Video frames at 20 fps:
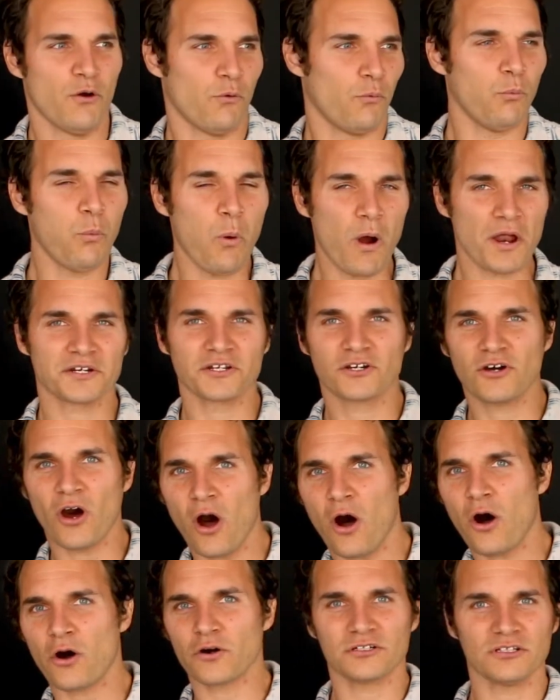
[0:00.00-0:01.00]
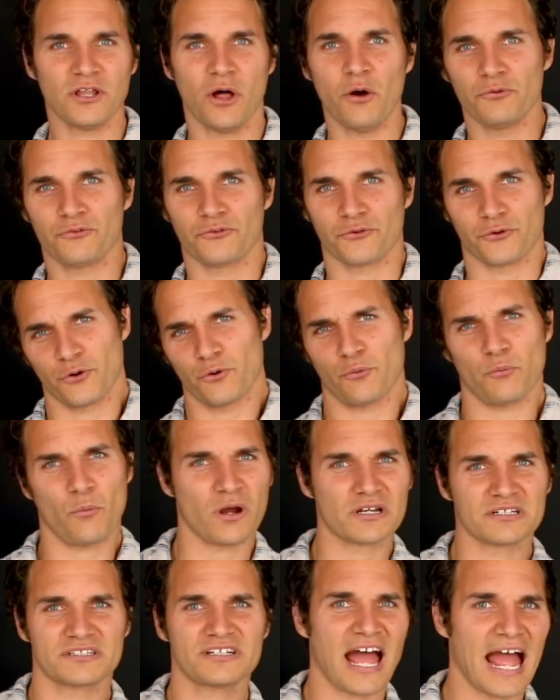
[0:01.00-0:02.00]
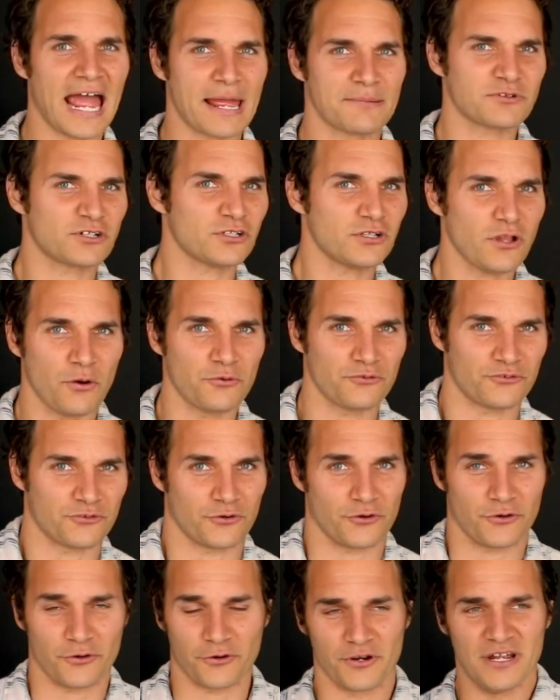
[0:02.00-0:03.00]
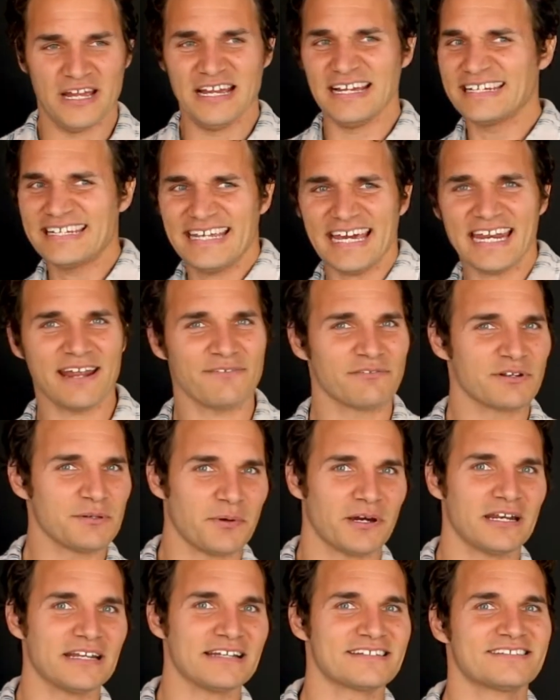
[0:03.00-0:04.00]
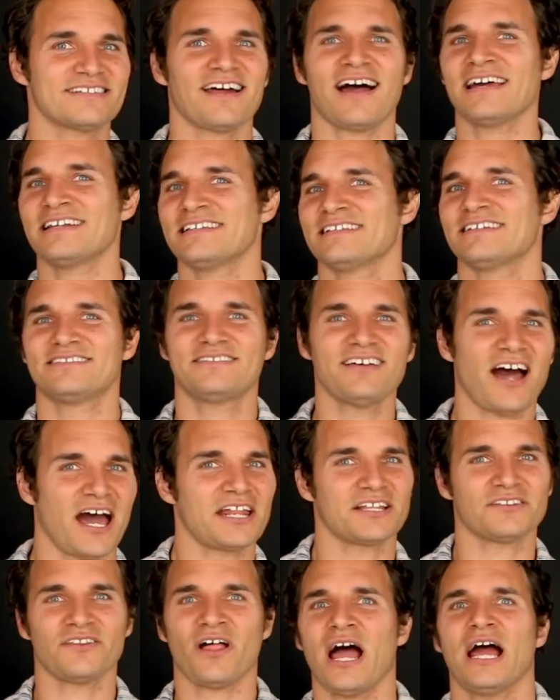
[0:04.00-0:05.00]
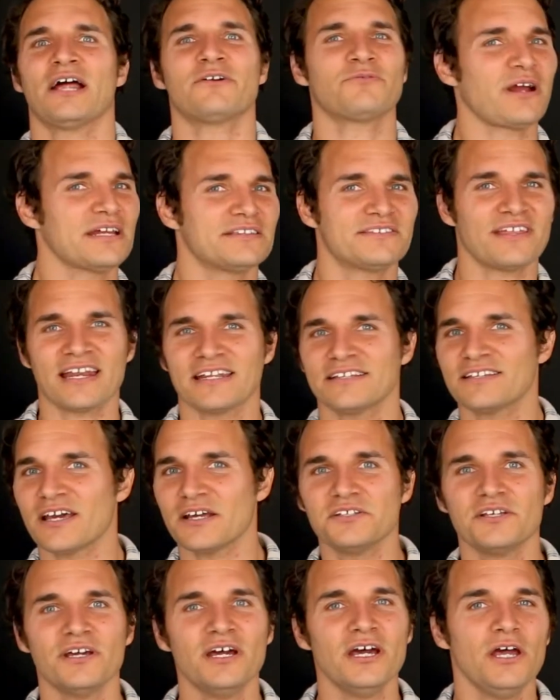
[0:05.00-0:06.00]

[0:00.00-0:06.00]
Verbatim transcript: one call closer or one time closer or get everybody assigned sign in the dotted line right then and there.